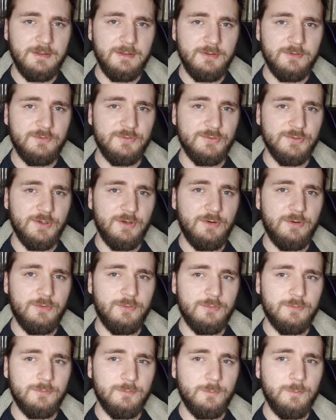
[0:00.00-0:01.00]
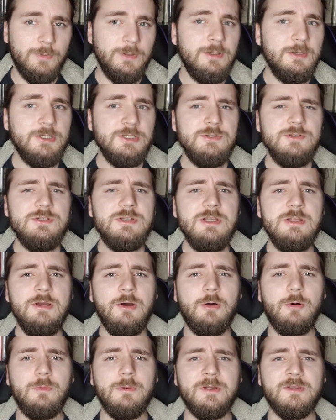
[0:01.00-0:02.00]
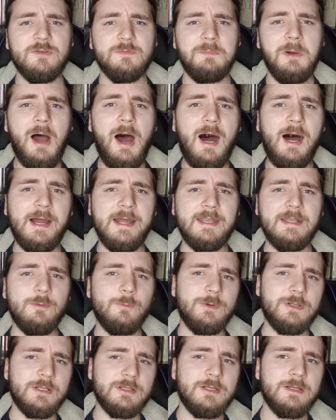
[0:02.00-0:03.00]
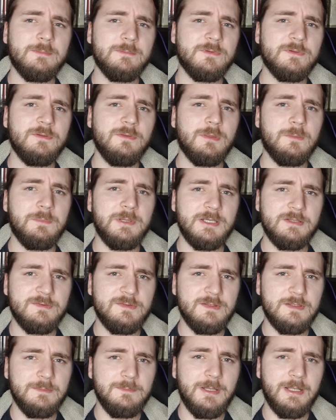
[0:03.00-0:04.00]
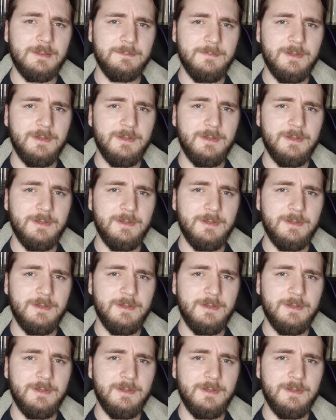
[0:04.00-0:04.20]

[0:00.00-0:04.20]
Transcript: So we're usually always behind when it comes to the big cinematic